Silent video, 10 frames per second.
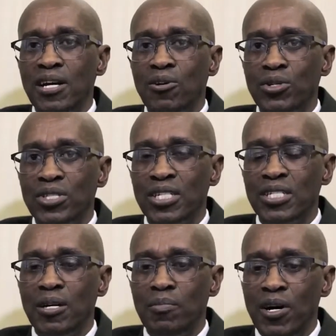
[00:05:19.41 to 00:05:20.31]
are
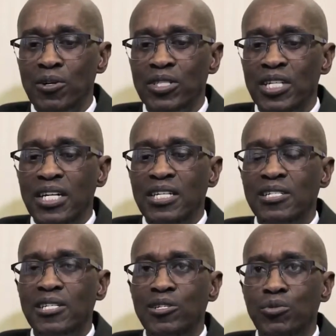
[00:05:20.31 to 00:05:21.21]
concerned about
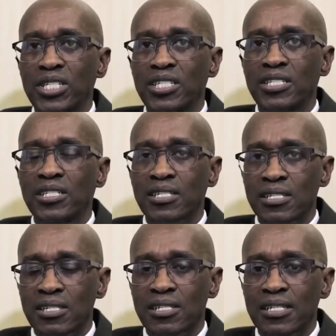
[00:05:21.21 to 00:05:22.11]
is liquidity risk.